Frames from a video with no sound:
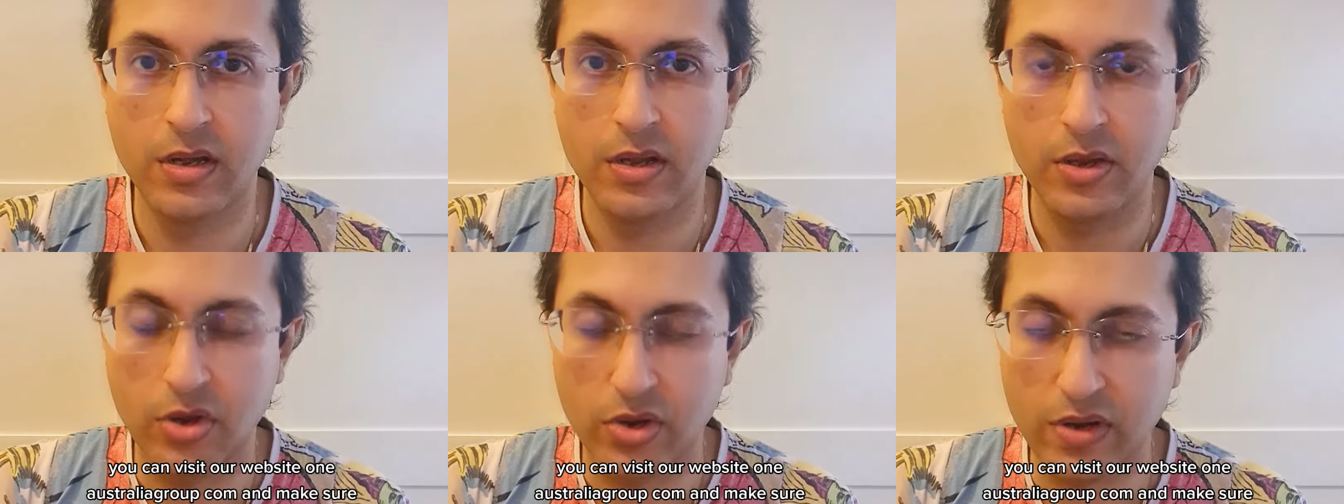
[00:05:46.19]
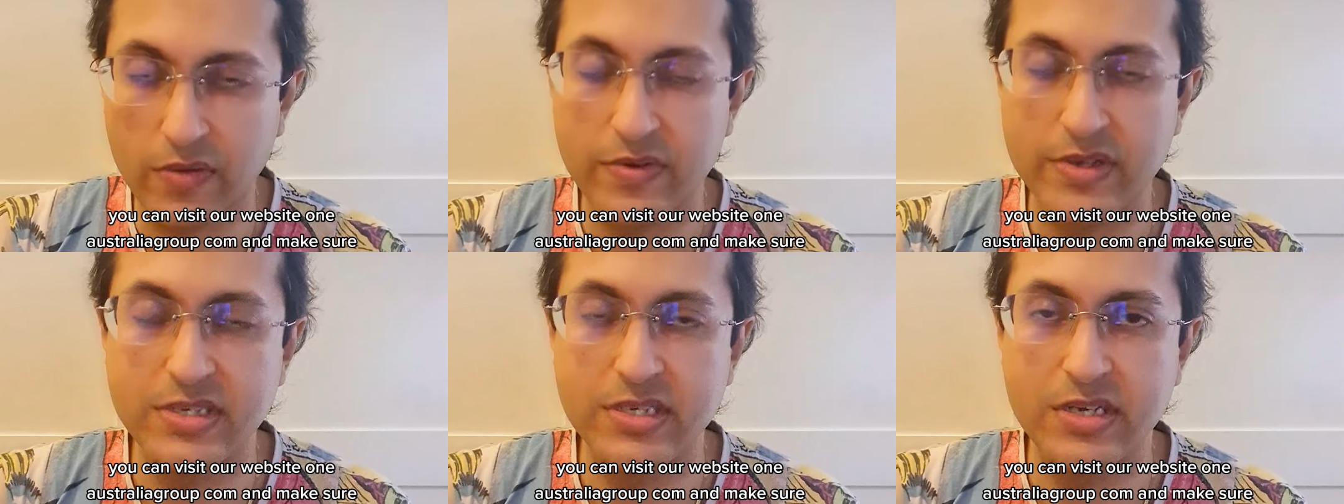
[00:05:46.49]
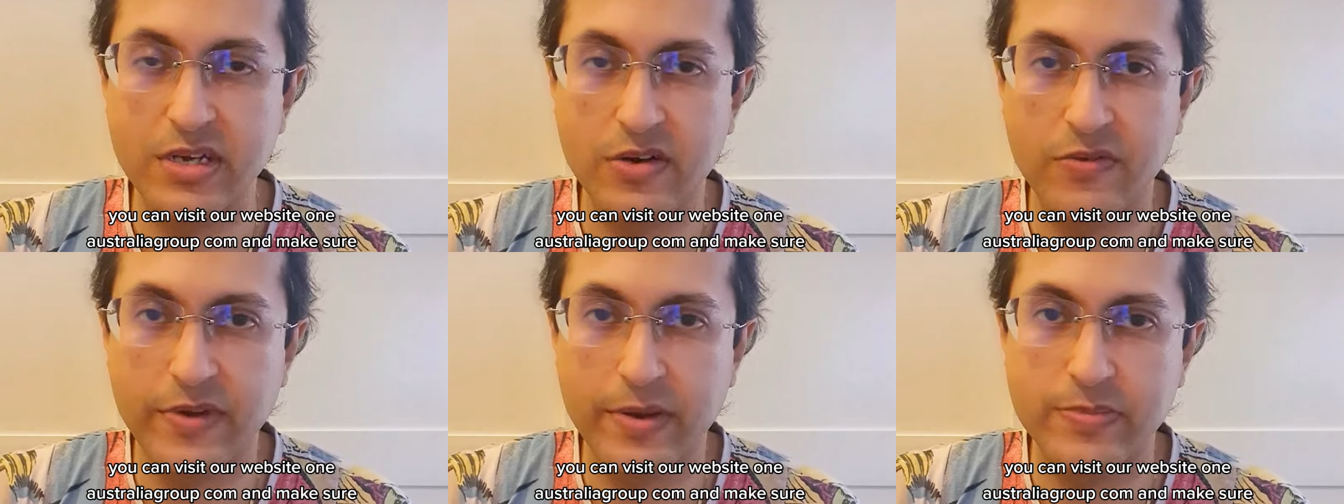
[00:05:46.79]
You can visit
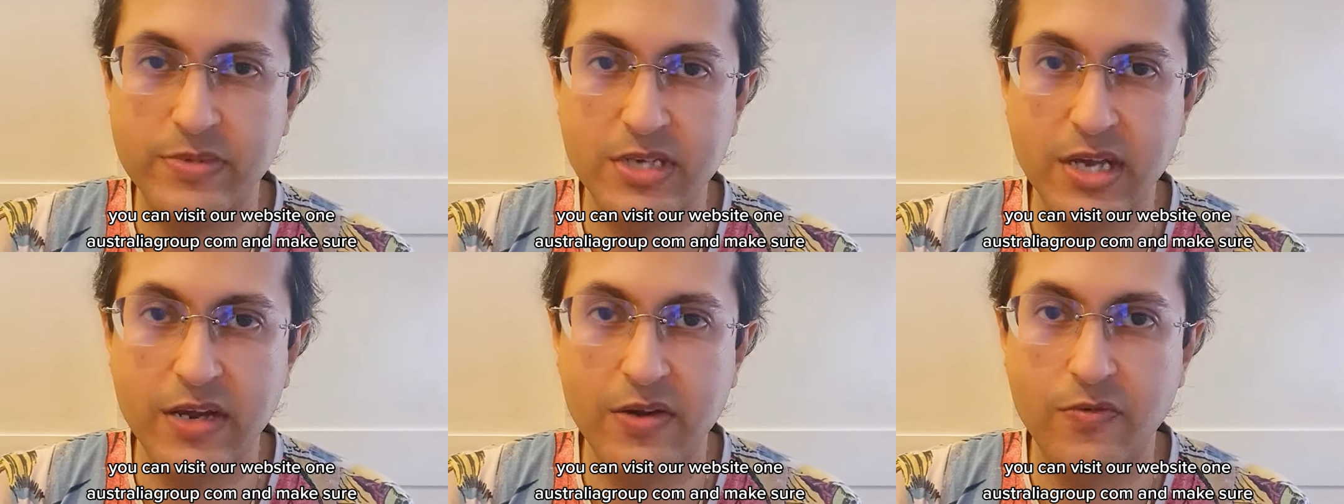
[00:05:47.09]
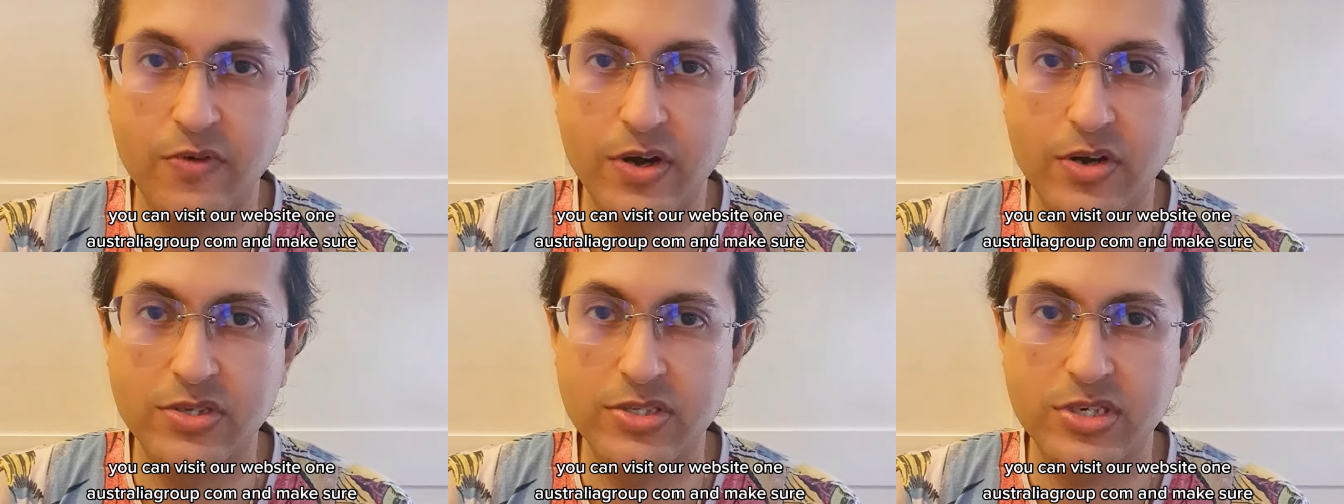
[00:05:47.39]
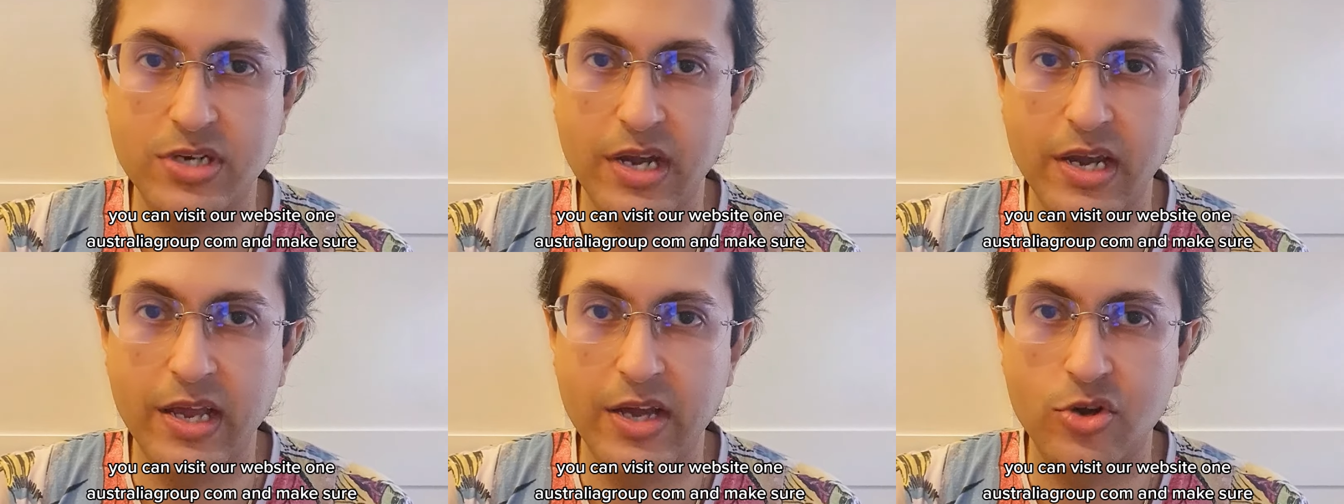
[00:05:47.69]
our website,
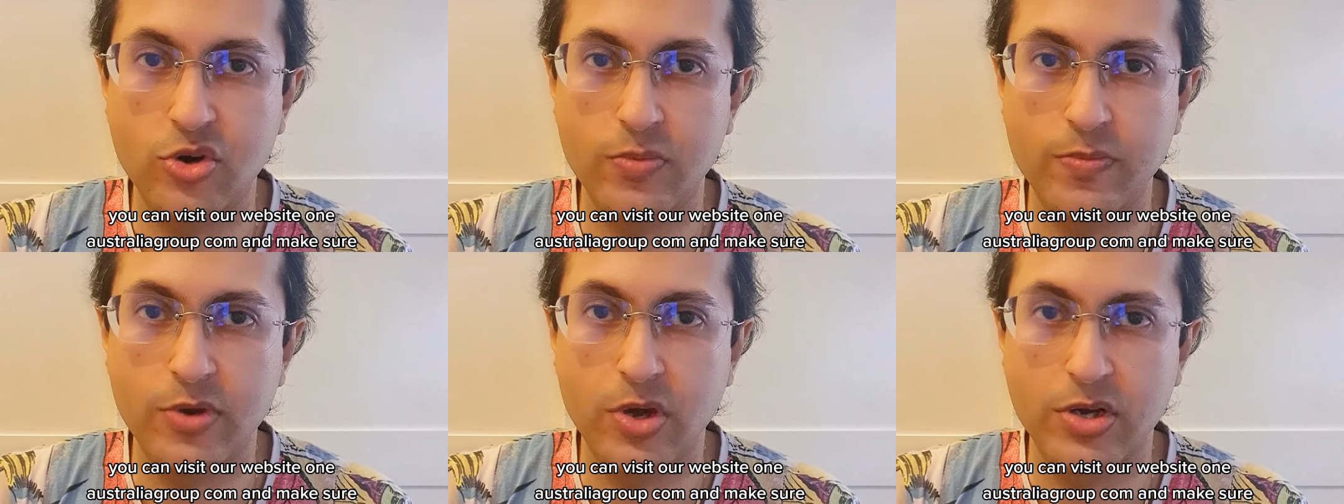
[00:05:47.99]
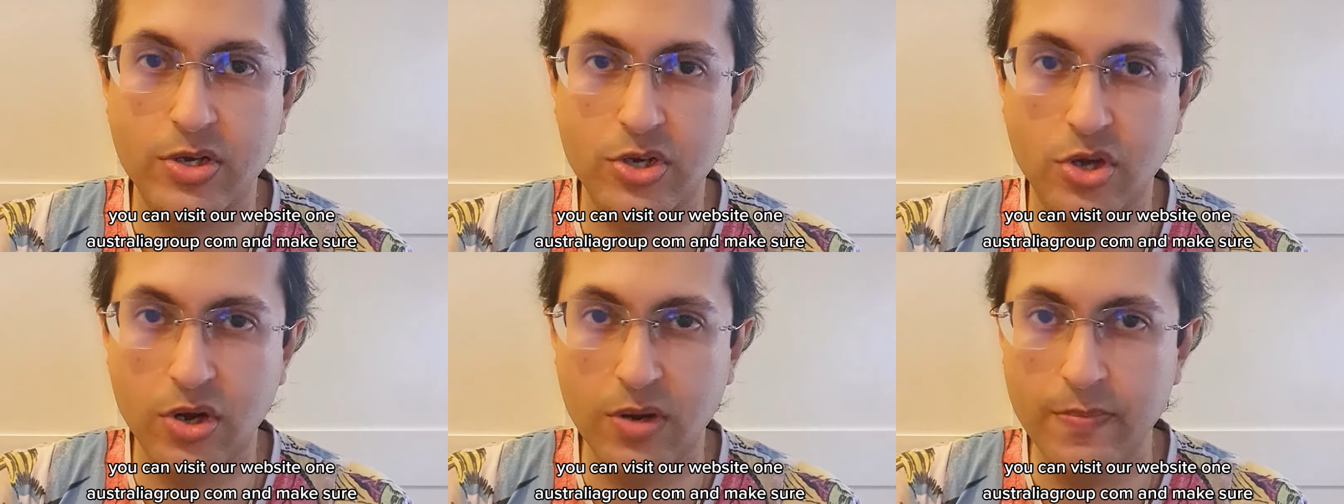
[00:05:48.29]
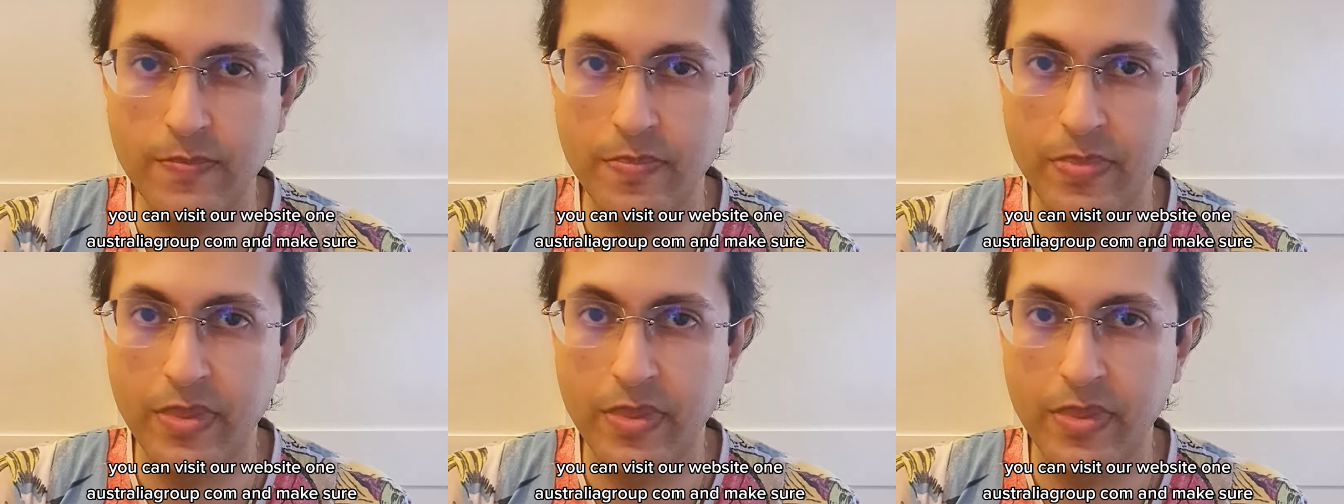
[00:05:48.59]
oneaustraliagroup.com,